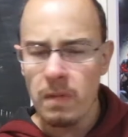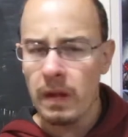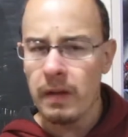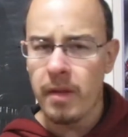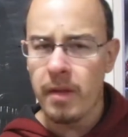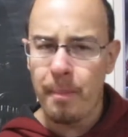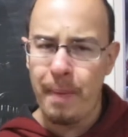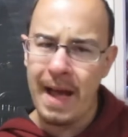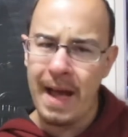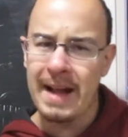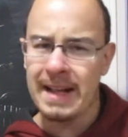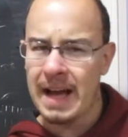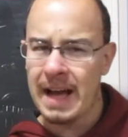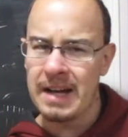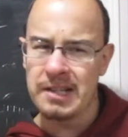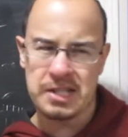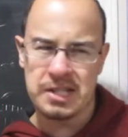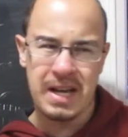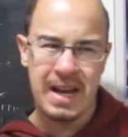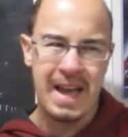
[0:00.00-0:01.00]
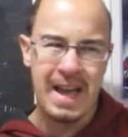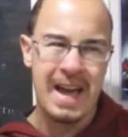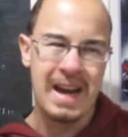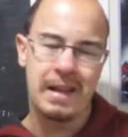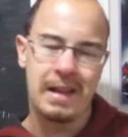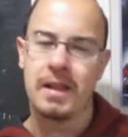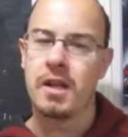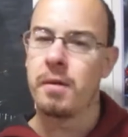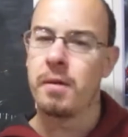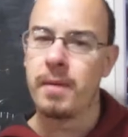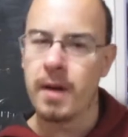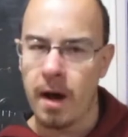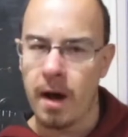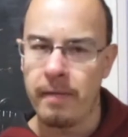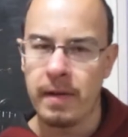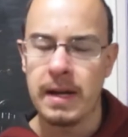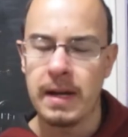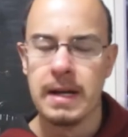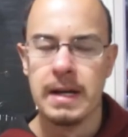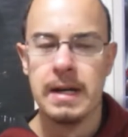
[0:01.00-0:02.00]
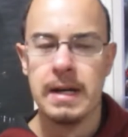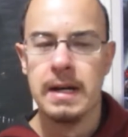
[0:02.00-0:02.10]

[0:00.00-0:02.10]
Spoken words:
The bad guys kind of had a little bit of it.